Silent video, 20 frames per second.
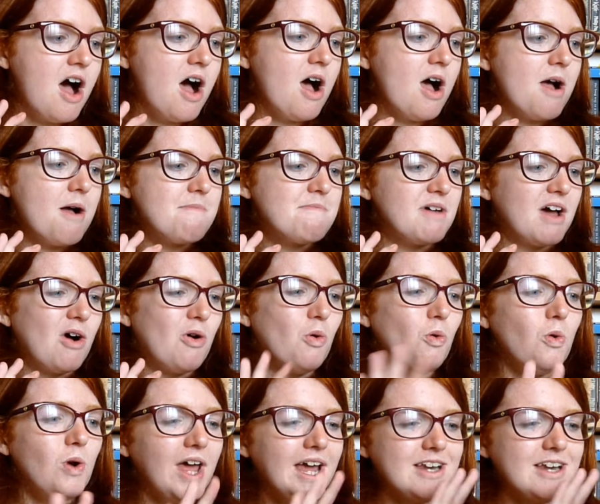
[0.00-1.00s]
Um,
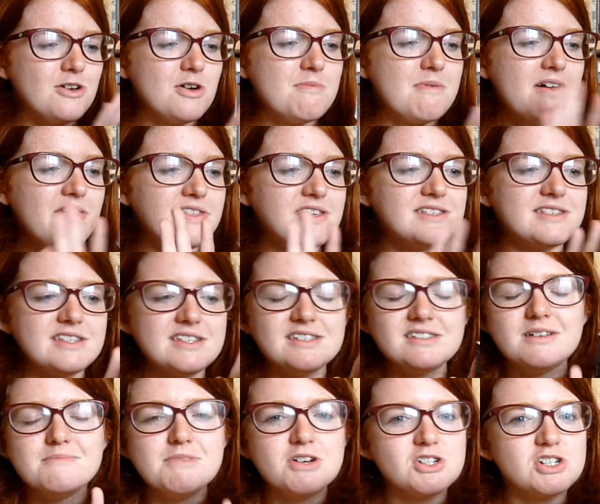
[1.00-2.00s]
all I know about this, this is
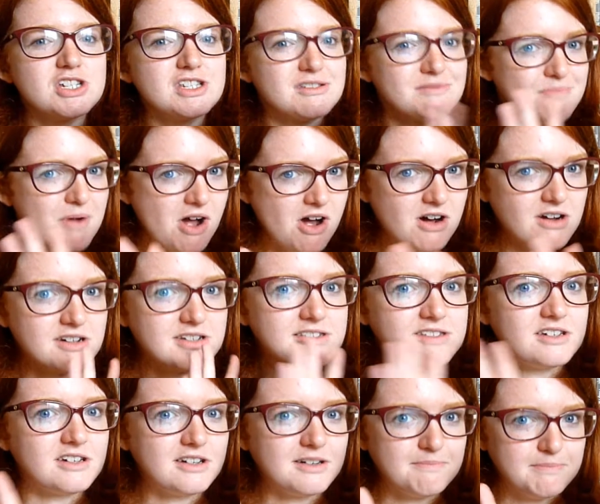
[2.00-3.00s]
a much
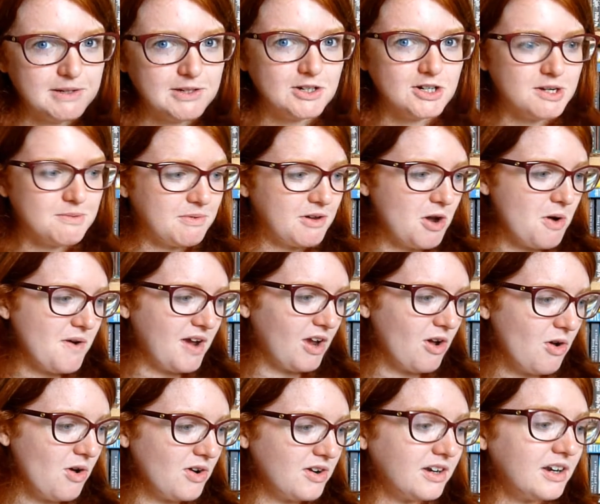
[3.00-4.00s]
sparser blurb going
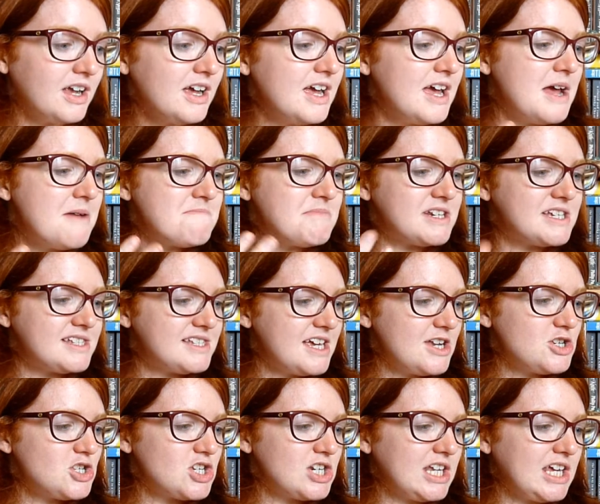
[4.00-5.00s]
on, but
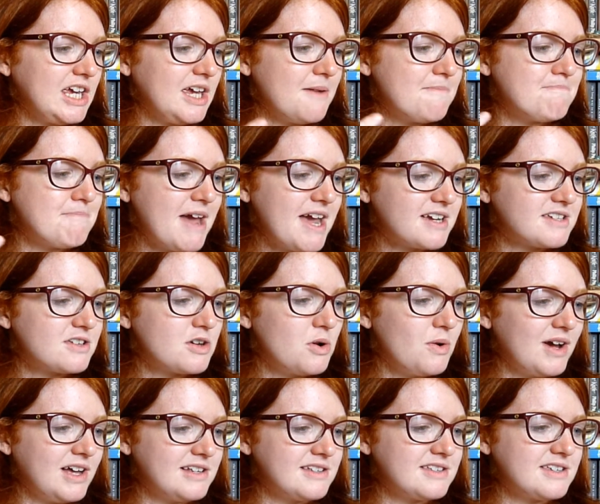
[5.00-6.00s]
essentially Max
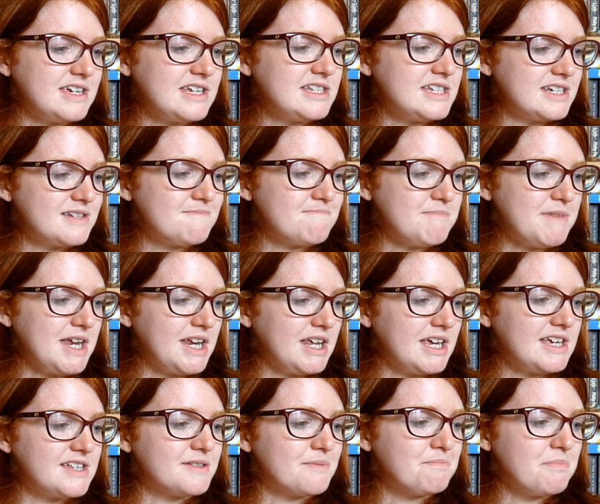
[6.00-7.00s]
Kowalski Didn't Mean
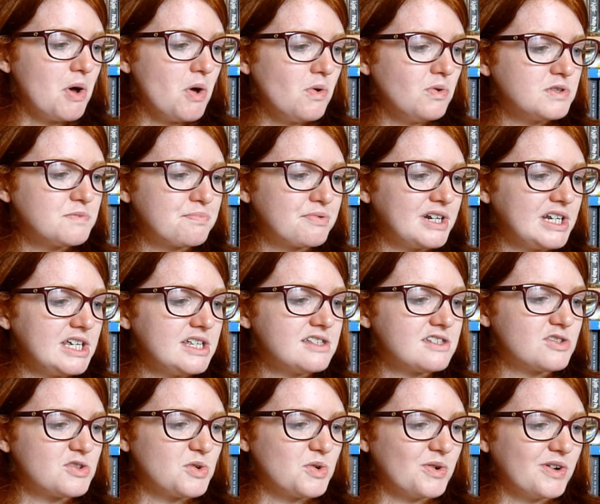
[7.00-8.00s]
It is a bold, brilliant
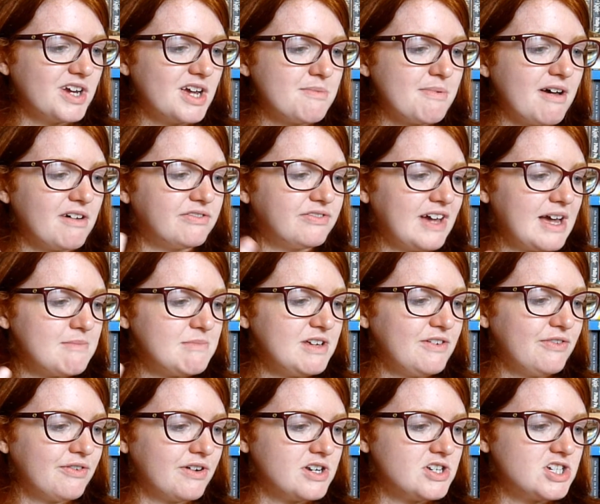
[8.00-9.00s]
story about family
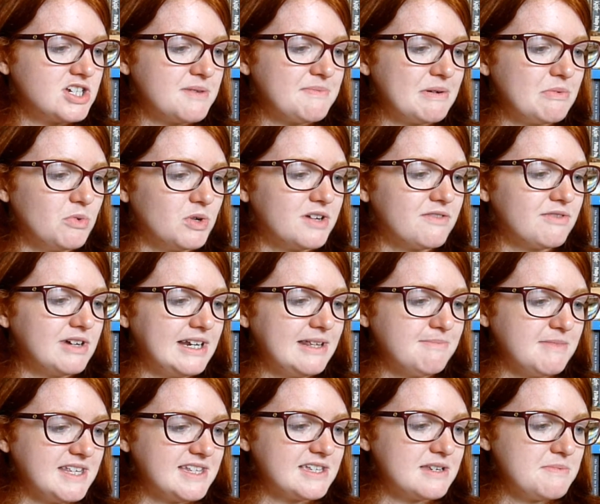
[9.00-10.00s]
friendship and what it really
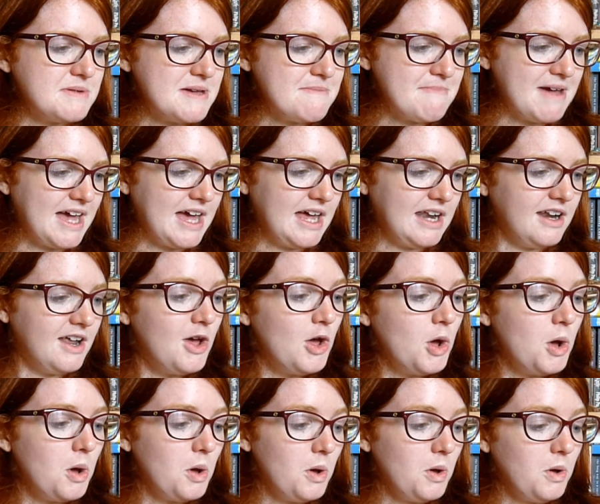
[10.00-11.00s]
means to be a man.
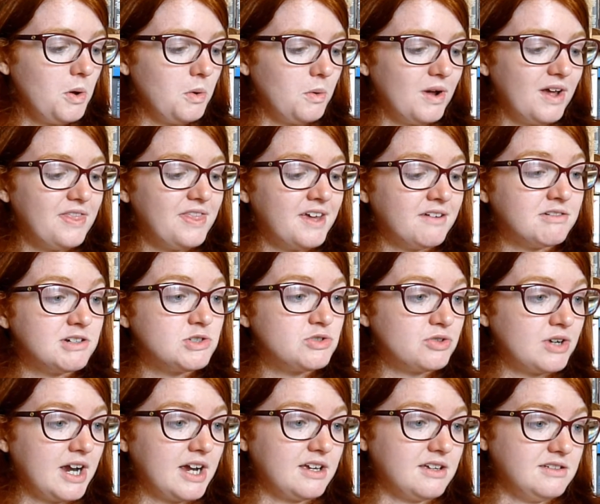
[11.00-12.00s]
Oh, and there are
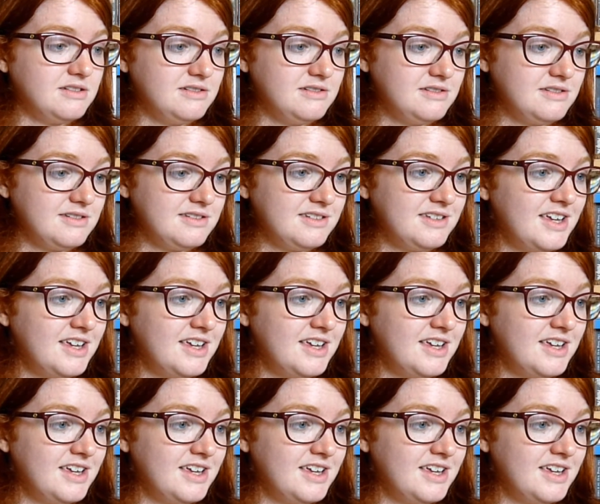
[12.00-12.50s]
dragons.